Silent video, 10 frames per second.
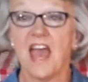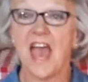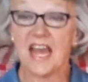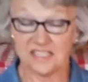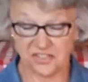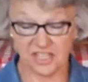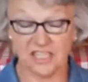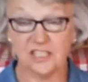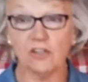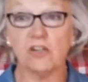At
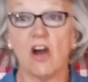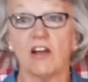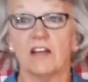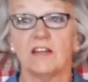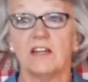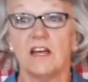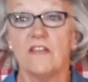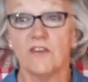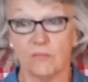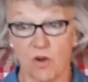6 o'clock,
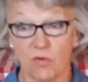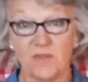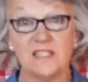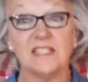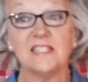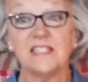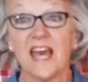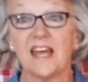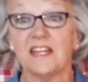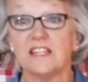their mommies and
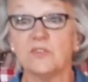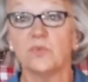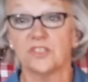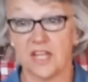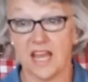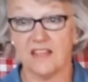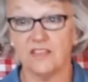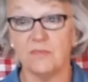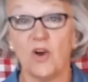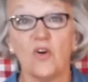daddies will take
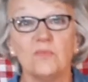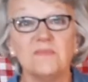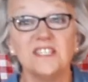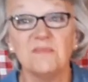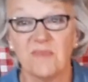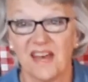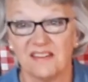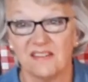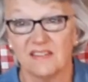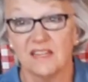them home to bed,
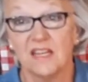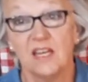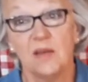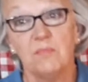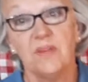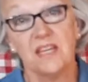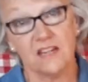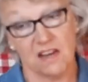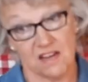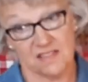
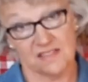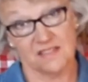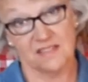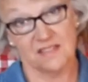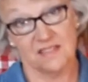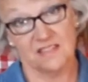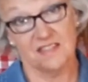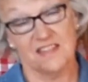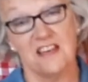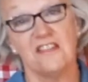because
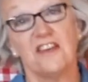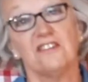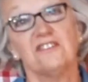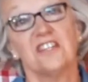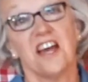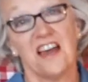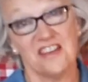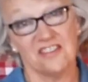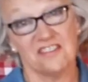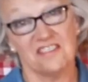they're
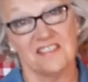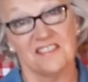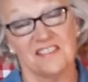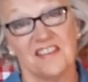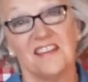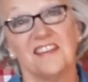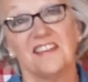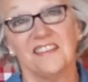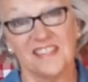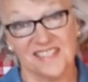tired
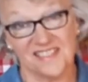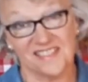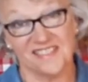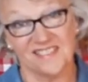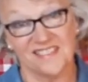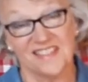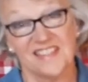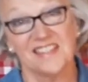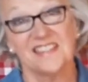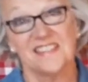little
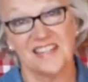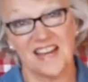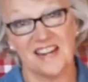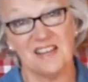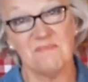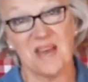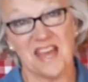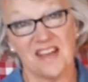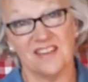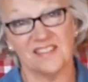teddy
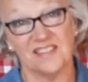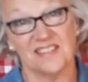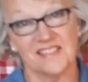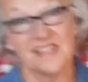bears.